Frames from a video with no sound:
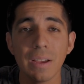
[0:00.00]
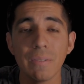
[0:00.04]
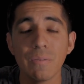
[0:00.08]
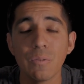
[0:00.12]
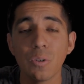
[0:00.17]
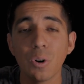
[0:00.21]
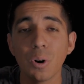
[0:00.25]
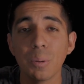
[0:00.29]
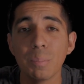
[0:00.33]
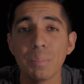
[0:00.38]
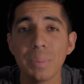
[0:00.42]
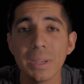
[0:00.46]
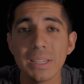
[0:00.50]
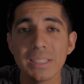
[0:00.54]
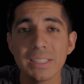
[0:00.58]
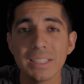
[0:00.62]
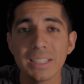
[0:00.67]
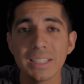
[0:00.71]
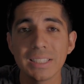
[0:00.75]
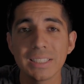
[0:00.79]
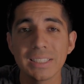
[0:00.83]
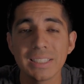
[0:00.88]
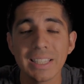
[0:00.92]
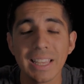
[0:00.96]
for a
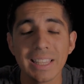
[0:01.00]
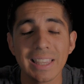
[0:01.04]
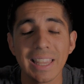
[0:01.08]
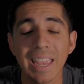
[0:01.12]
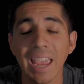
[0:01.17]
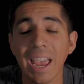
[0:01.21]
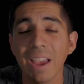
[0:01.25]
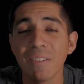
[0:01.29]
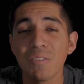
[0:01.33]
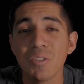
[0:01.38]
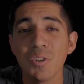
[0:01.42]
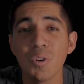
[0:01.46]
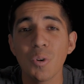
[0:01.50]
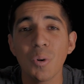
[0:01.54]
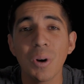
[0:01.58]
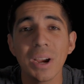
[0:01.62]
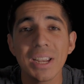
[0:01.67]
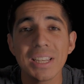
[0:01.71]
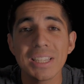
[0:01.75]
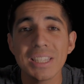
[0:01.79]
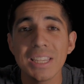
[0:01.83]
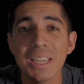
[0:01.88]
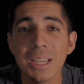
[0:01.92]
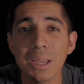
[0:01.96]
business that they have no
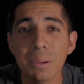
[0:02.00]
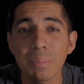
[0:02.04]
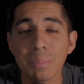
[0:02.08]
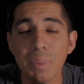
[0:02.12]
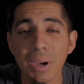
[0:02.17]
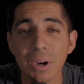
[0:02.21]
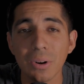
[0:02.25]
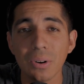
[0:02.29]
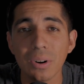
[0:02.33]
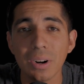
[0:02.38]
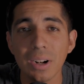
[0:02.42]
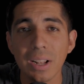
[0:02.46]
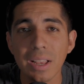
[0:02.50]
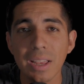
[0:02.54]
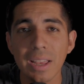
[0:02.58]
idea about.